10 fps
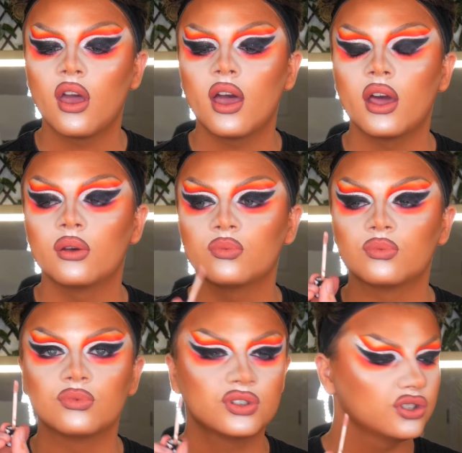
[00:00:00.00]
And
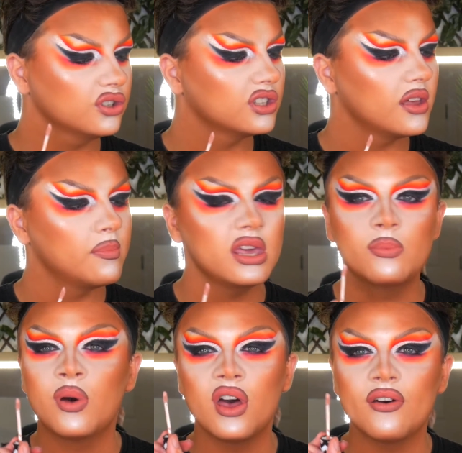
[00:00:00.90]
I'm just a Be
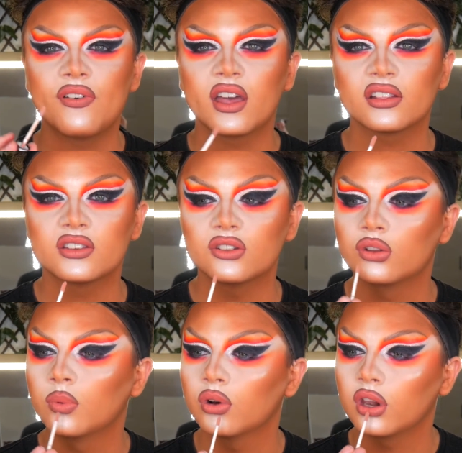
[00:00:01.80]
Perfect
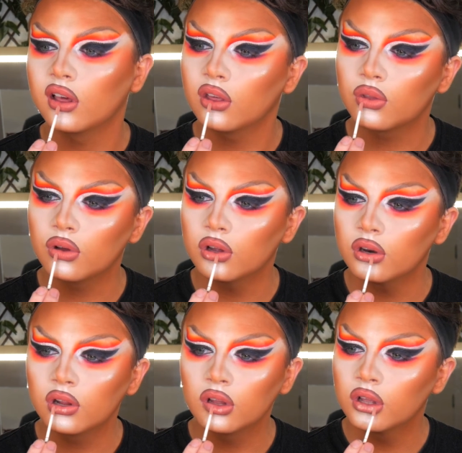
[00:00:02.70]
double glazed one,
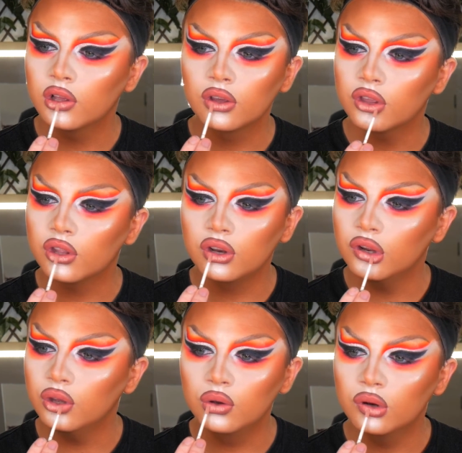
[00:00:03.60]
just a
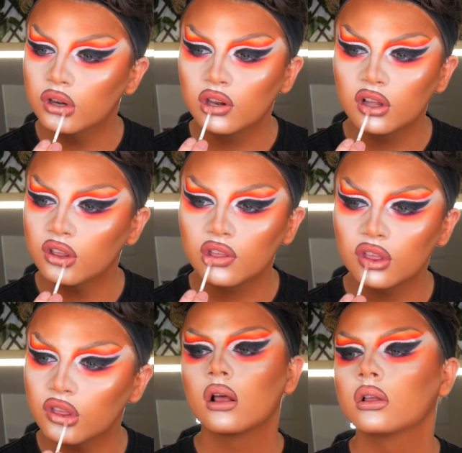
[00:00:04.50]
nude
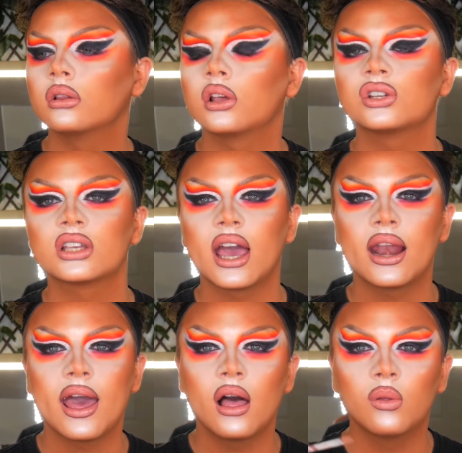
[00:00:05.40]
gloss. And that just kind
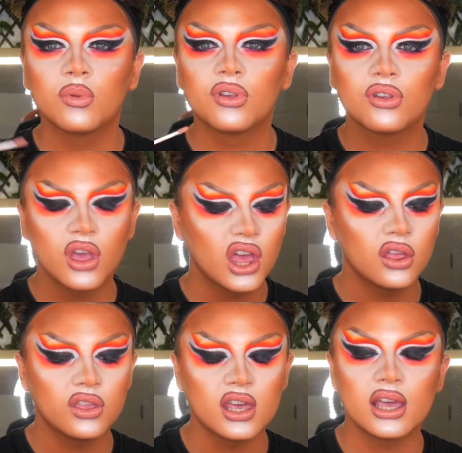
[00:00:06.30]
of helps
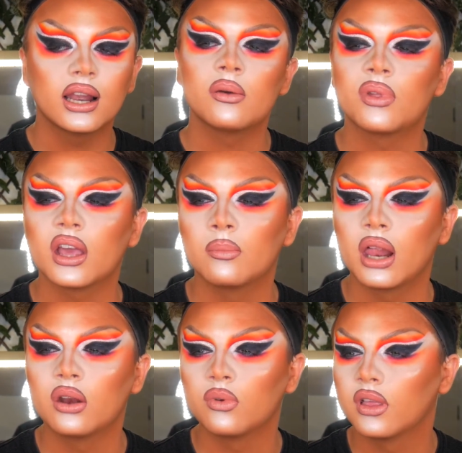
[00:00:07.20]
the lipstick
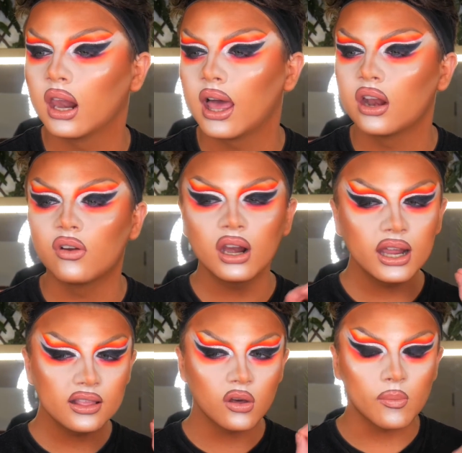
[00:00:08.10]
blend with the liner a
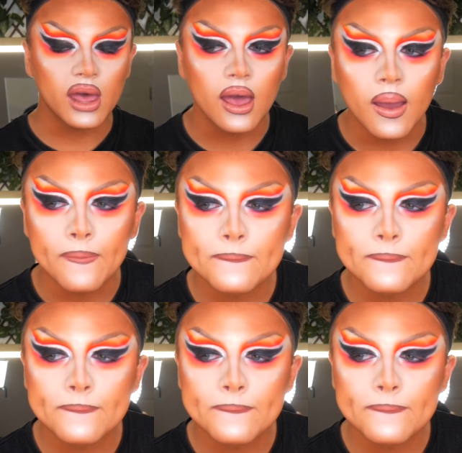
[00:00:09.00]
little better.